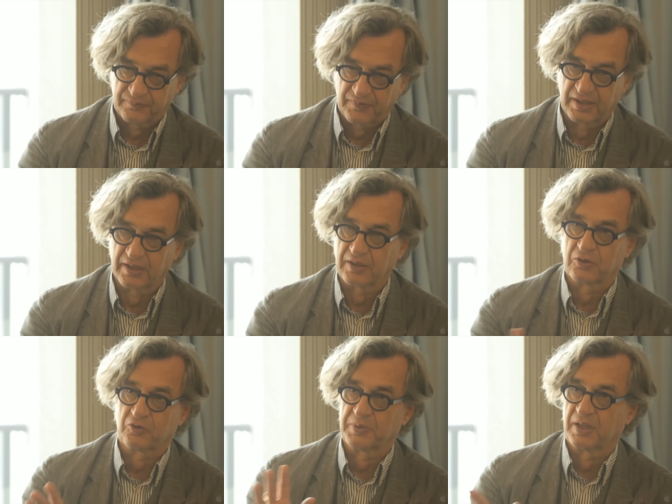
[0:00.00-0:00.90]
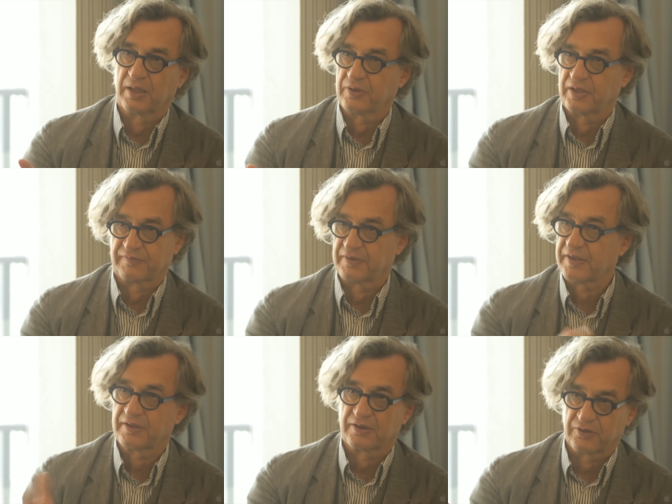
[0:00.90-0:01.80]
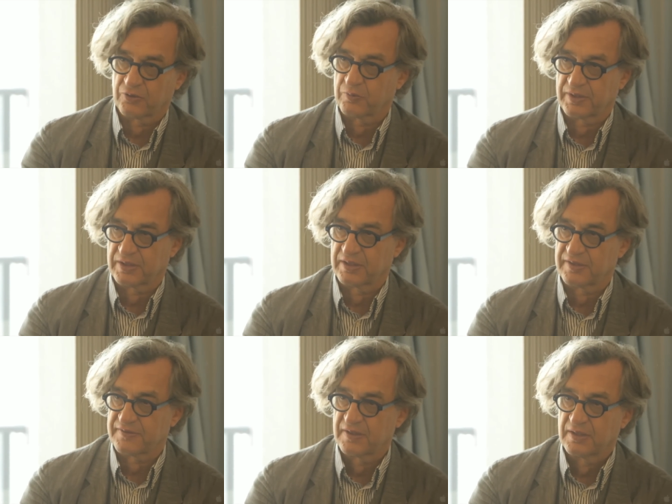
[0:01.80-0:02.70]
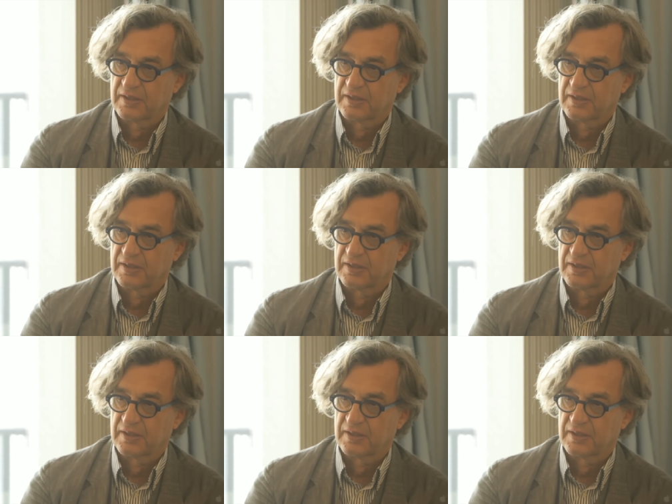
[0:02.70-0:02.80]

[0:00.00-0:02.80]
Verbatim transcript: Mm. Include me out, I have nothing to do with it. It's